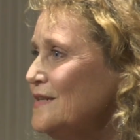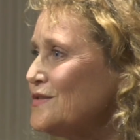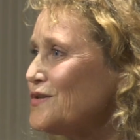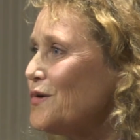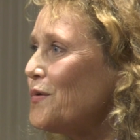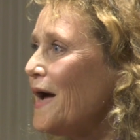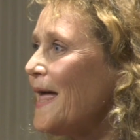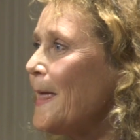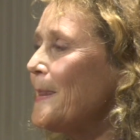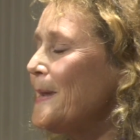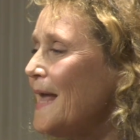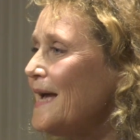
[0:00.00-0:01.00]
So
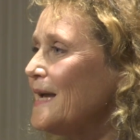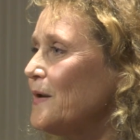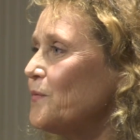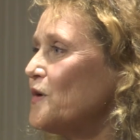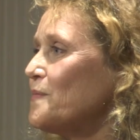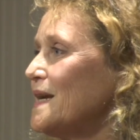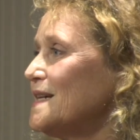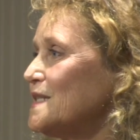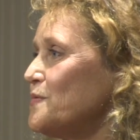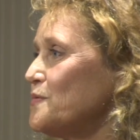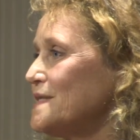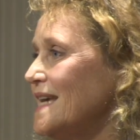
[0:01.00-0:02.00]
at night, when my
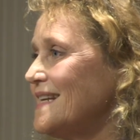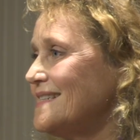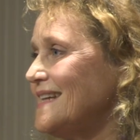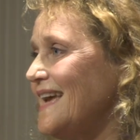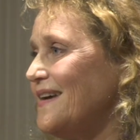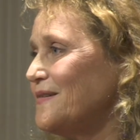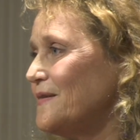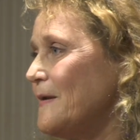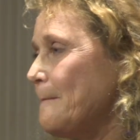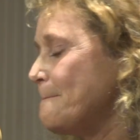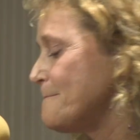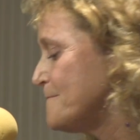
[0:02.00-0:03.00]
husband was out of town,
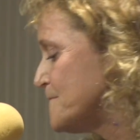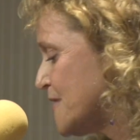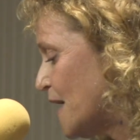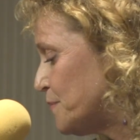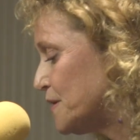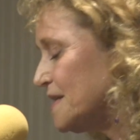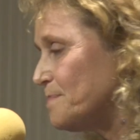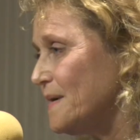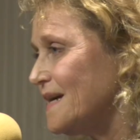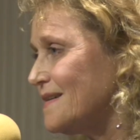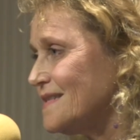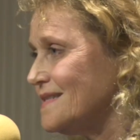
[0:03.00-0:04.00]
I put a
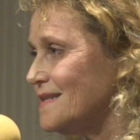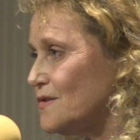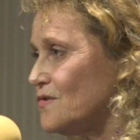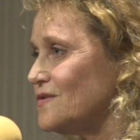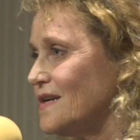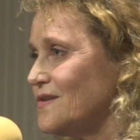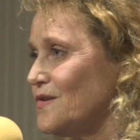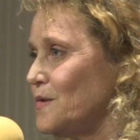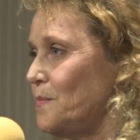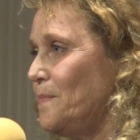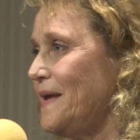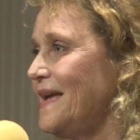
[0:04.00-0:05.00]
pair of scissors under
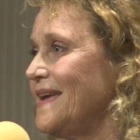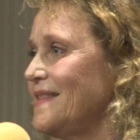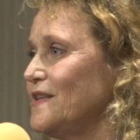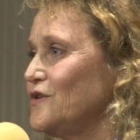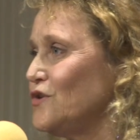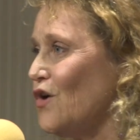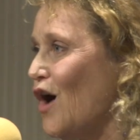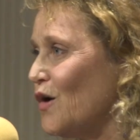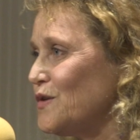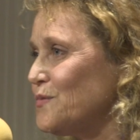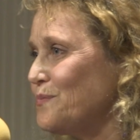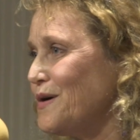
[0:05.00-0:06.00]
the bed, the
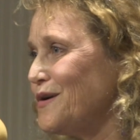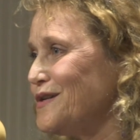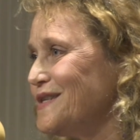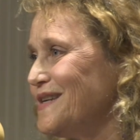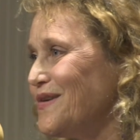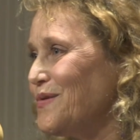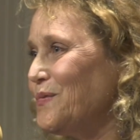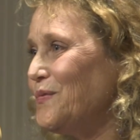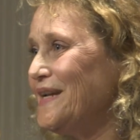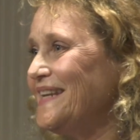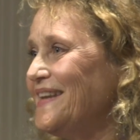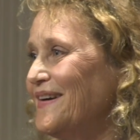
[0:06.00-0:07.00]
dog was perched near the
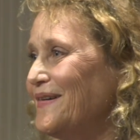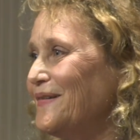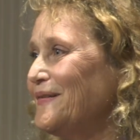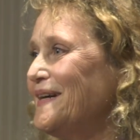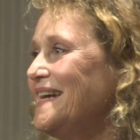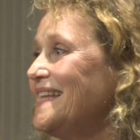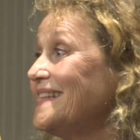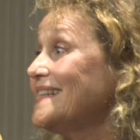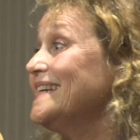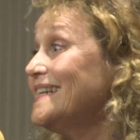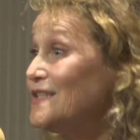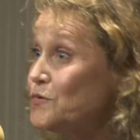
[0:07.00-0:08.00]
window, the
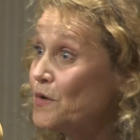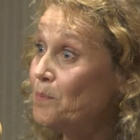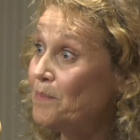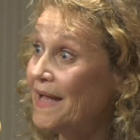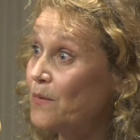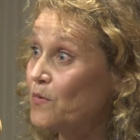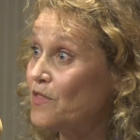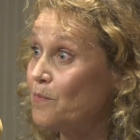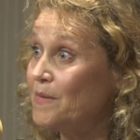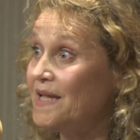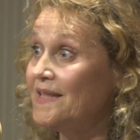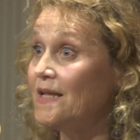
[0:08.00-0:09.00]
kids were in bed with
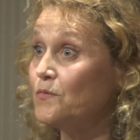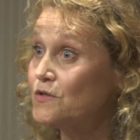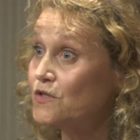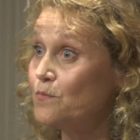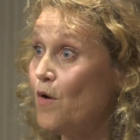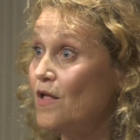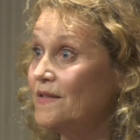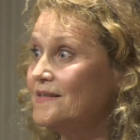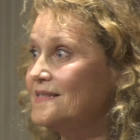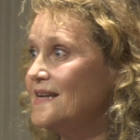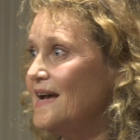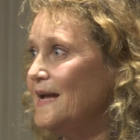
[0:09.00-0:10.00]
me, and they were small
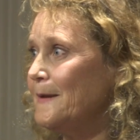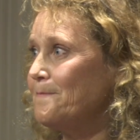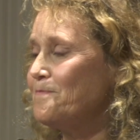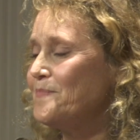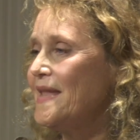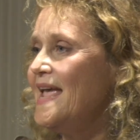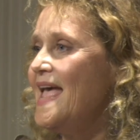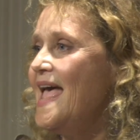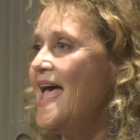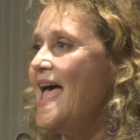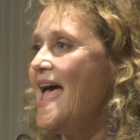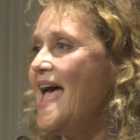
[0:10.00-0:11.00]
at the time.
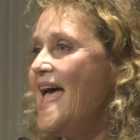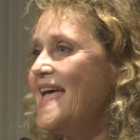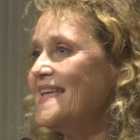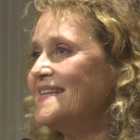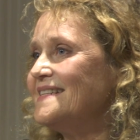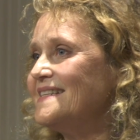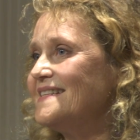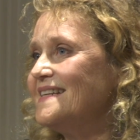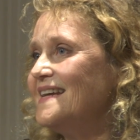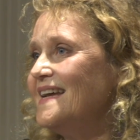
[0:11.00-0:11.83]
And